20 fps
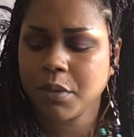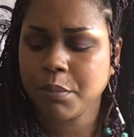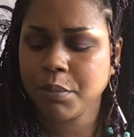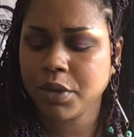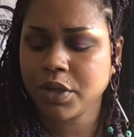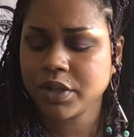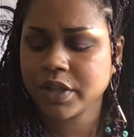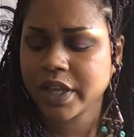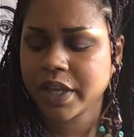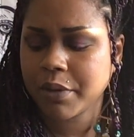
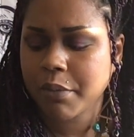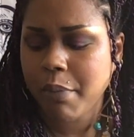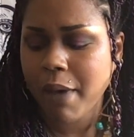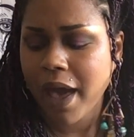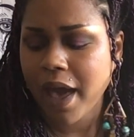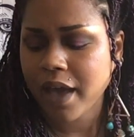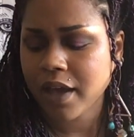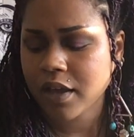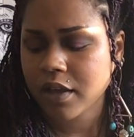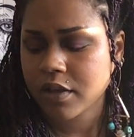pulling
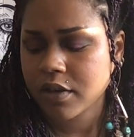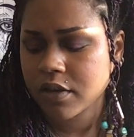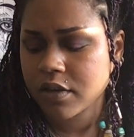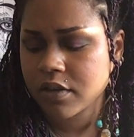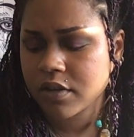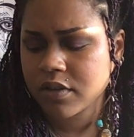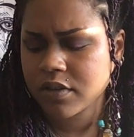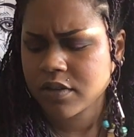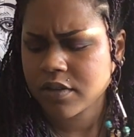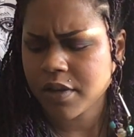back
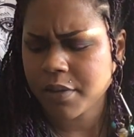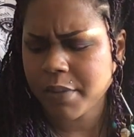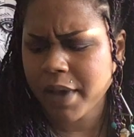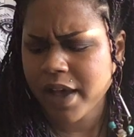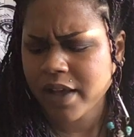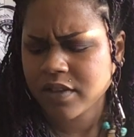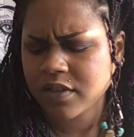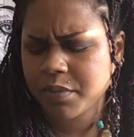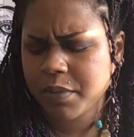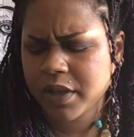some
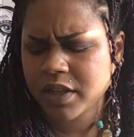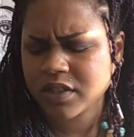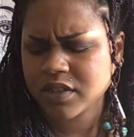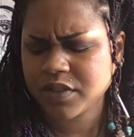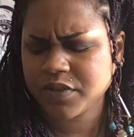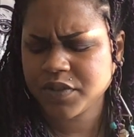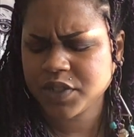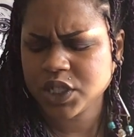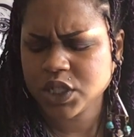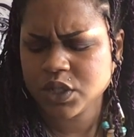aspect
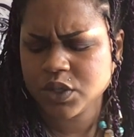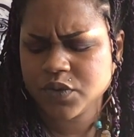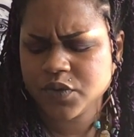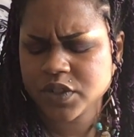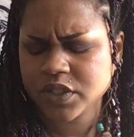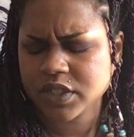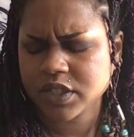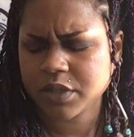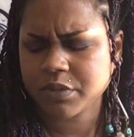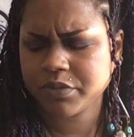of you for
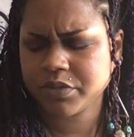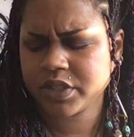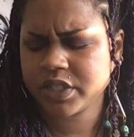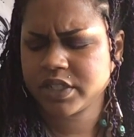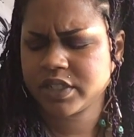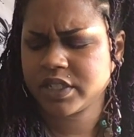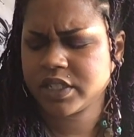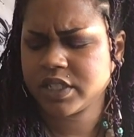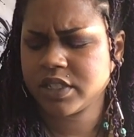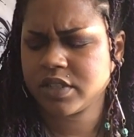some
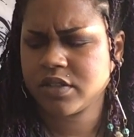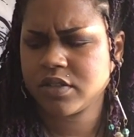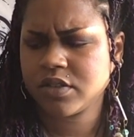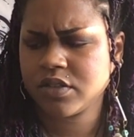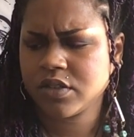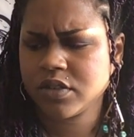reason.